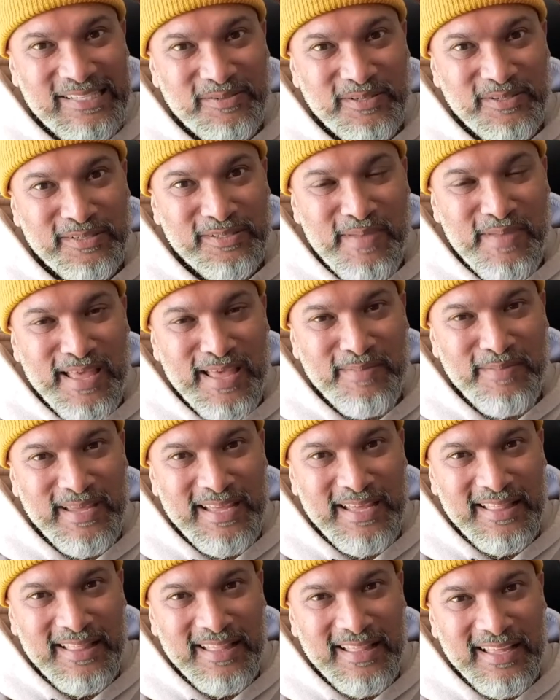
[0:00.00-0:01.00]
was
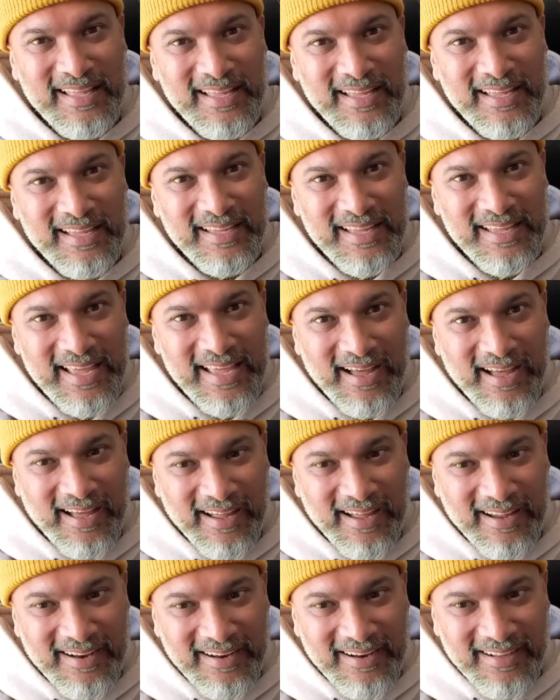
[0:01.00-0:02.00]
maybe the
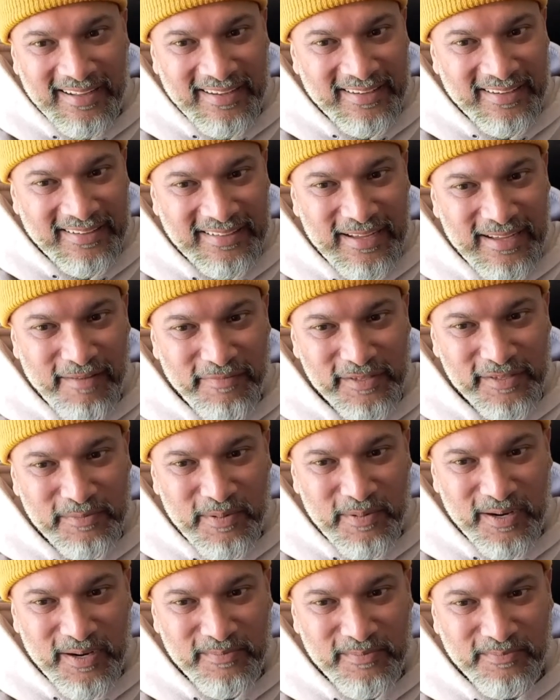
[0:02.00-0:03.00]
toughest part.